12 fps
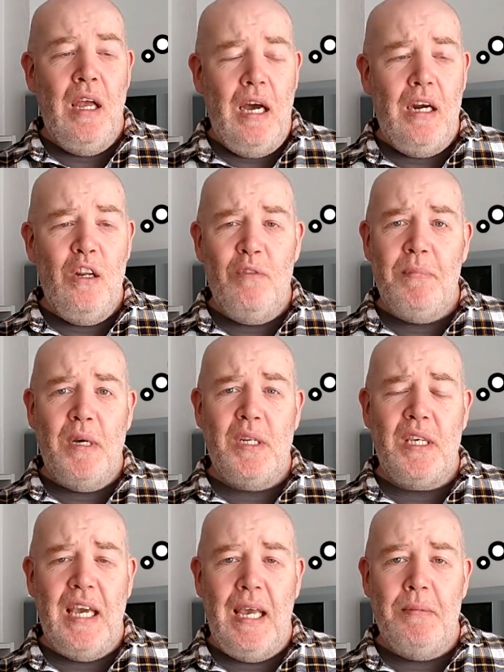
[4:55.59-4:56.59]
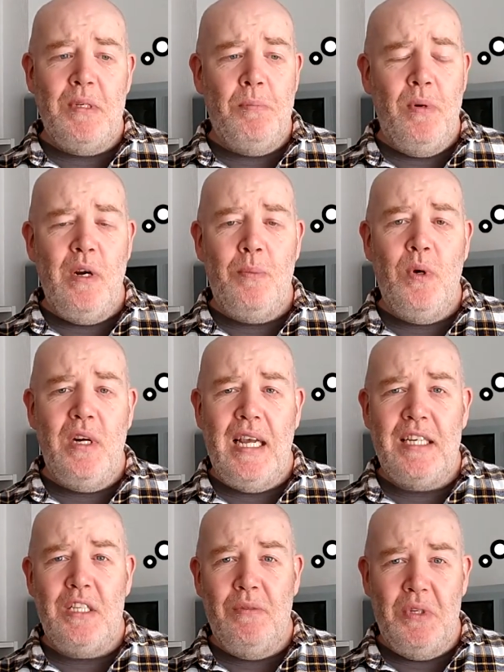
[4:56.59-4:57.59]
I love modern games, and when I put
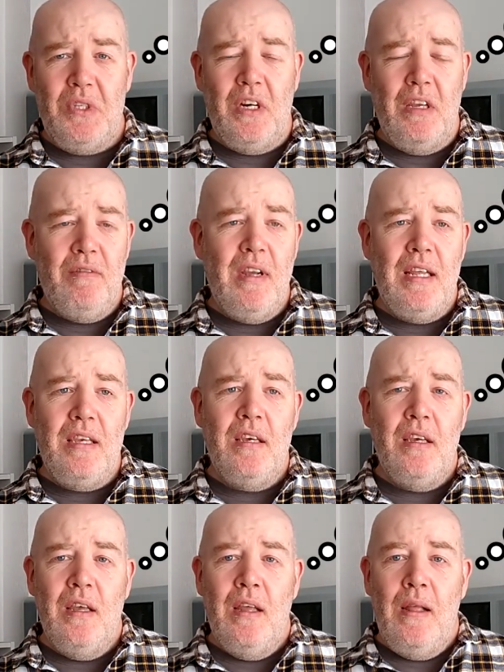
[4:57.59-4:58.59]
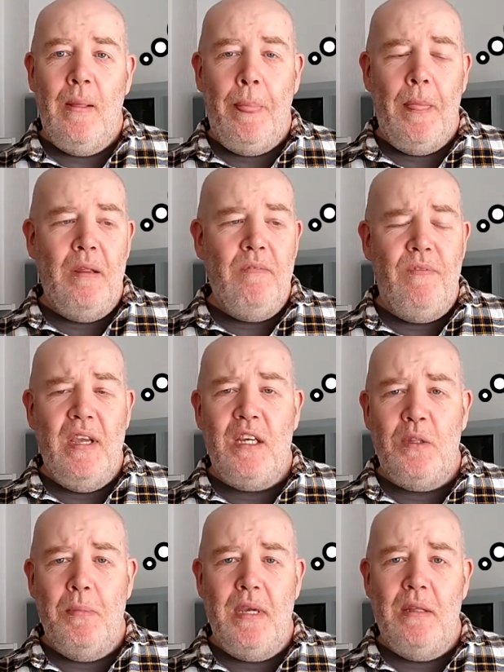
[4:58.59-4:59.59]
Last of Us on, it really
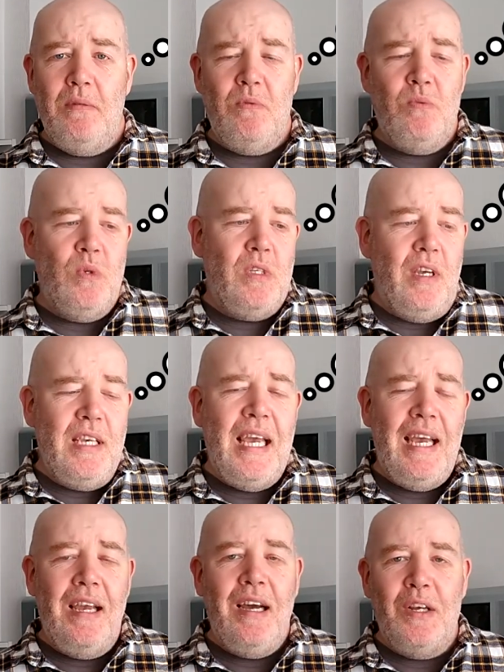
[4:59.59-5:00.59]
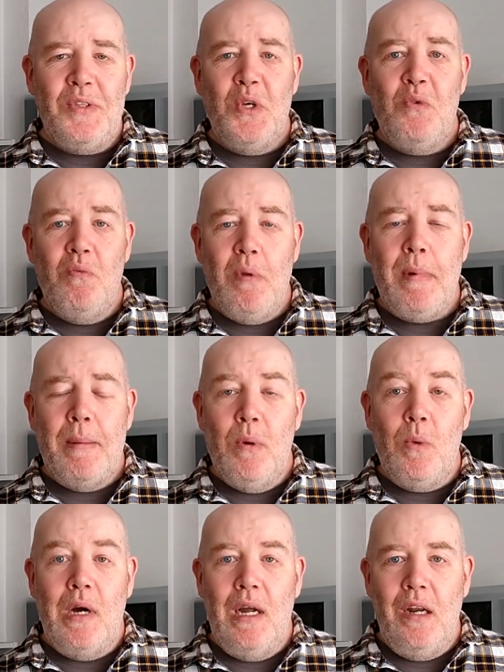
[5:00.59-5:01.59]
invigorated me and was like, yeah, I do remember
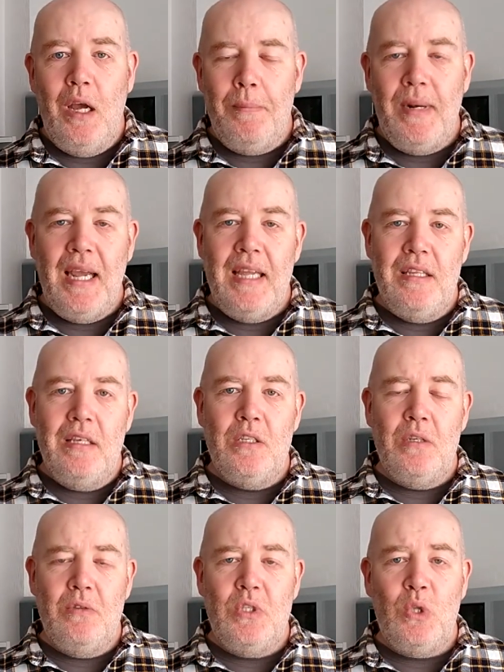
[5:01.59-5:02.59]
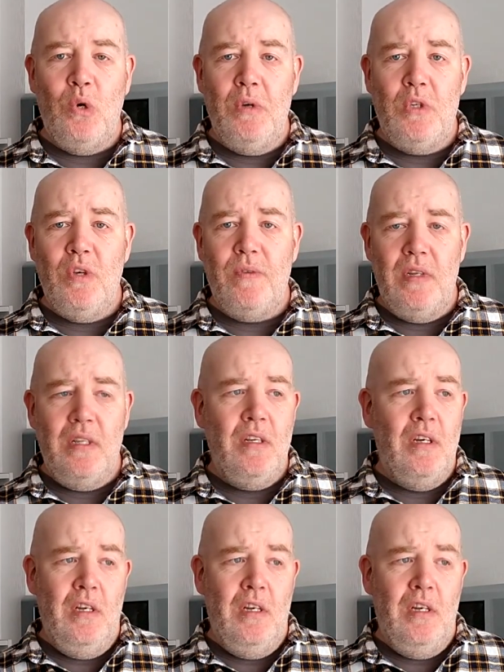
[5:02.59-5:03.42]
why I like playing these story-driven,